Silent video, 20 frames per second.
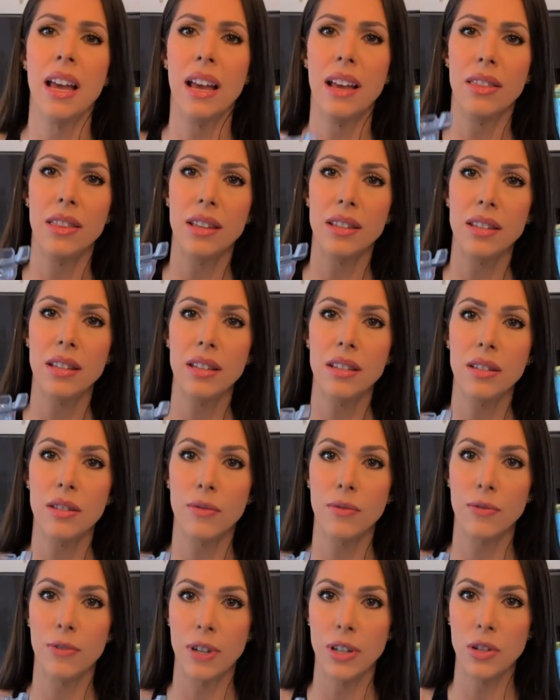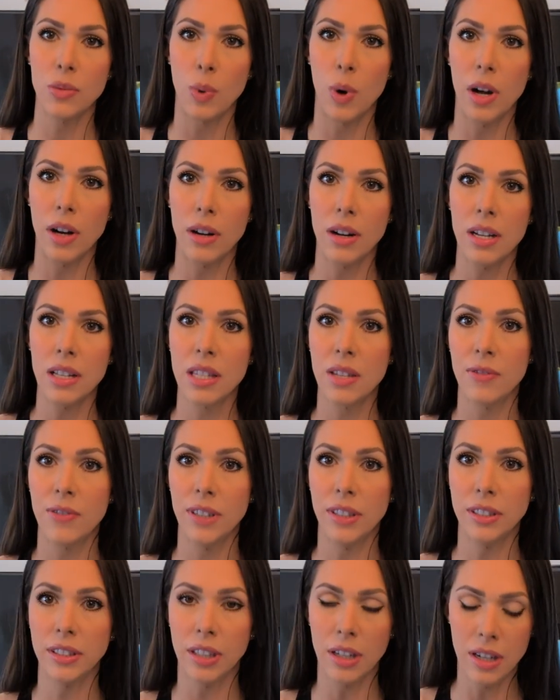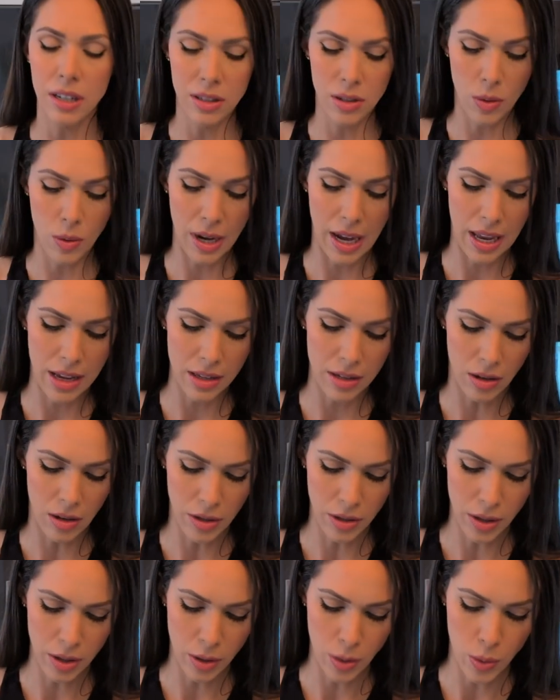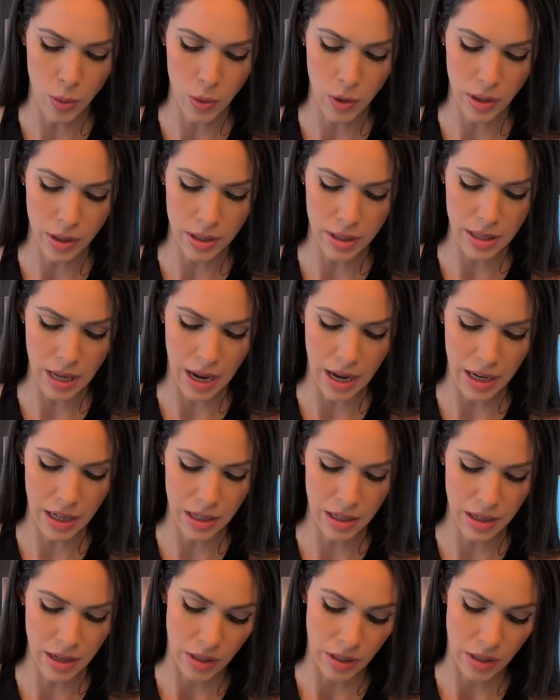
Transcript: And this is fridge water, it's filtered, so it is on the cooler side.